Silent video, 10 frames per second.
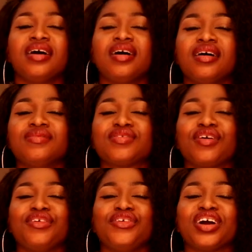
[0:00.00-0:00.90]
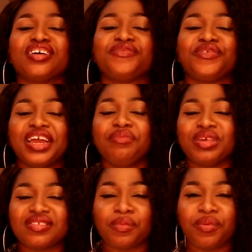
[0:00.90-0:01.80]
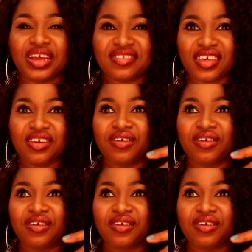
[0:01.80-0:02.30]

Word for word: Uh, sorry, you can find Mr Price there.